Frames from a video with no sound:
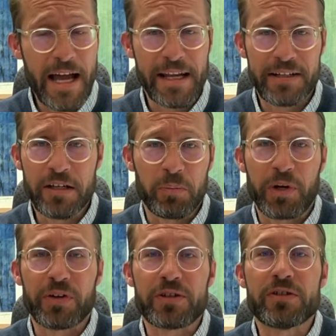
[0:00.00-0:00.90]
and it didn't
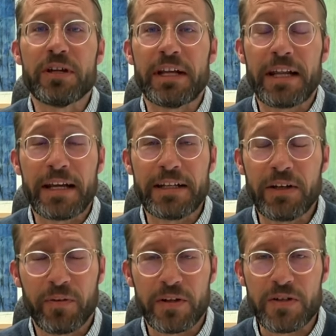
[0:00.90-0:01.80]
appear that you needed any
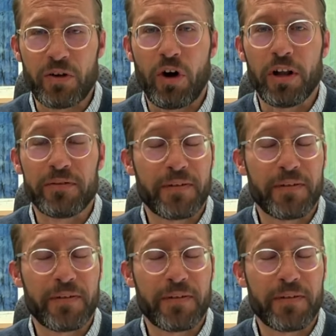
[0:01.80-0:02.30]
defense at all.